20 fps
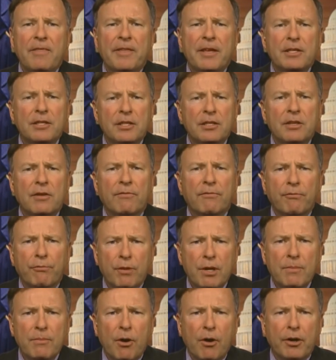This is a
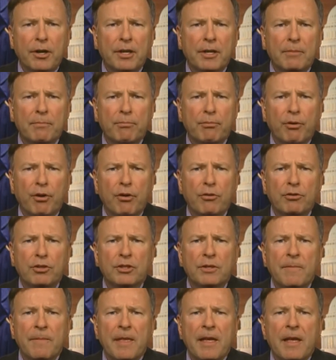free market
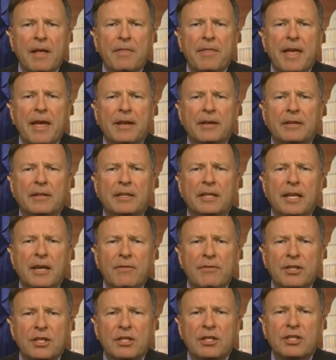approach that
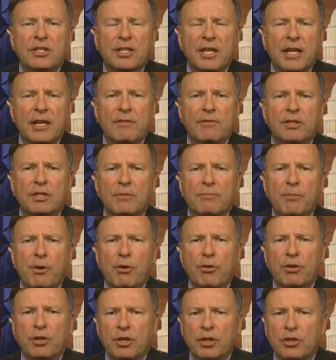gives incentives to
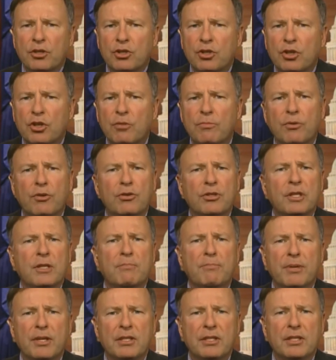both consumers
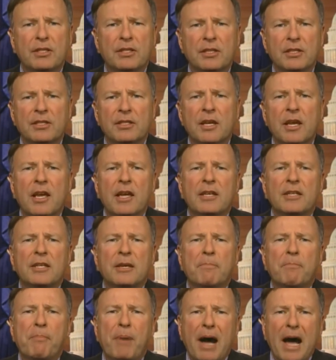and businesses
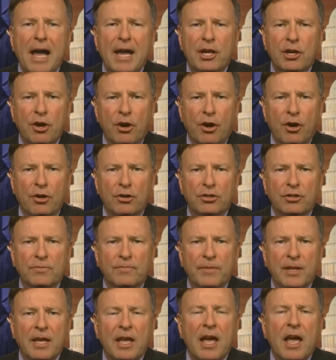to buy cars.
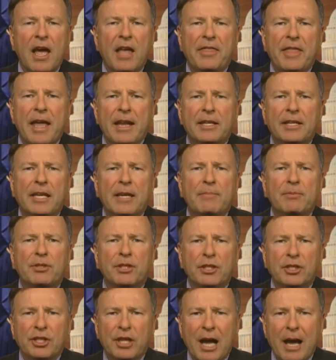And that keeps
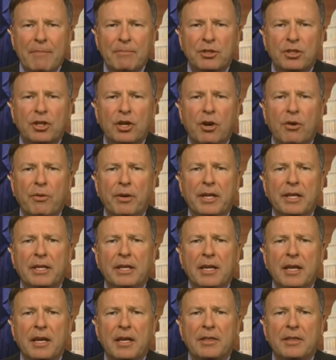the jobs going,
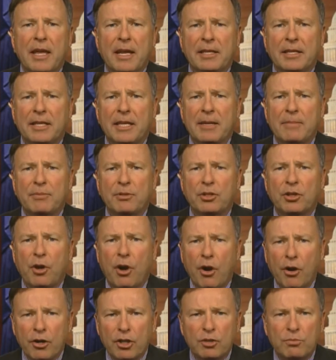that keeps
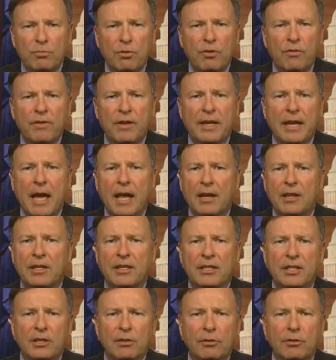cars moving out of
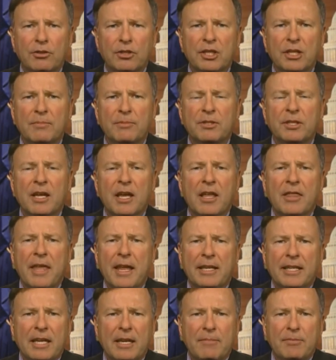the dealerships,
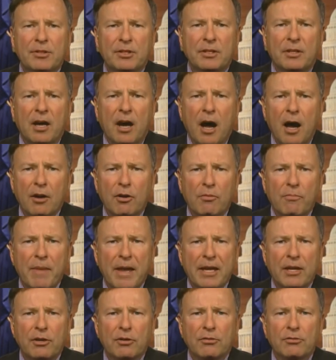that keeps the
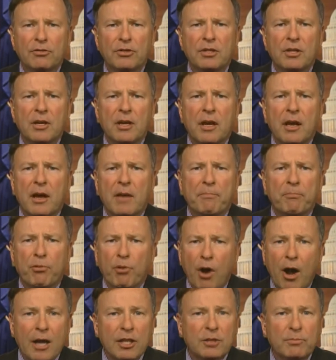automakers
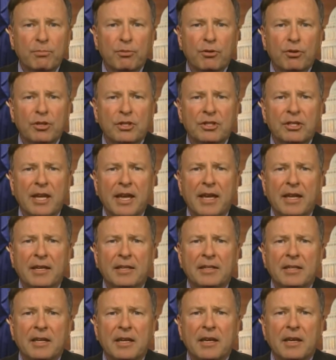prosperous
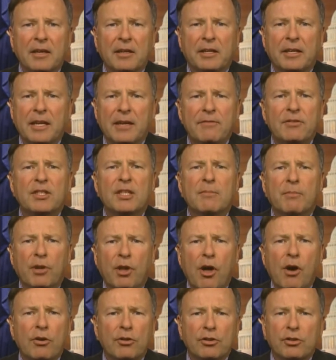and gives them
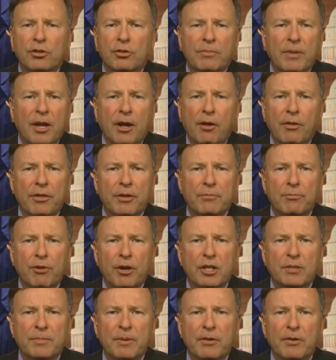long-term health and
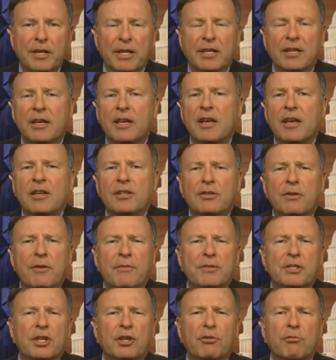prosperity. So
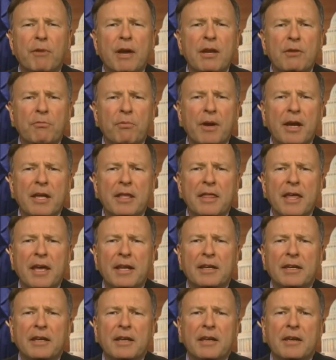it was a great way
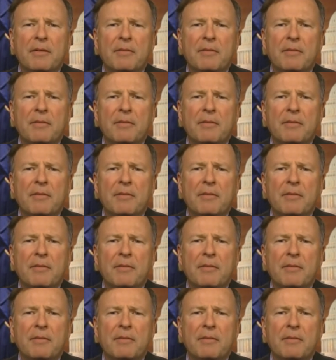that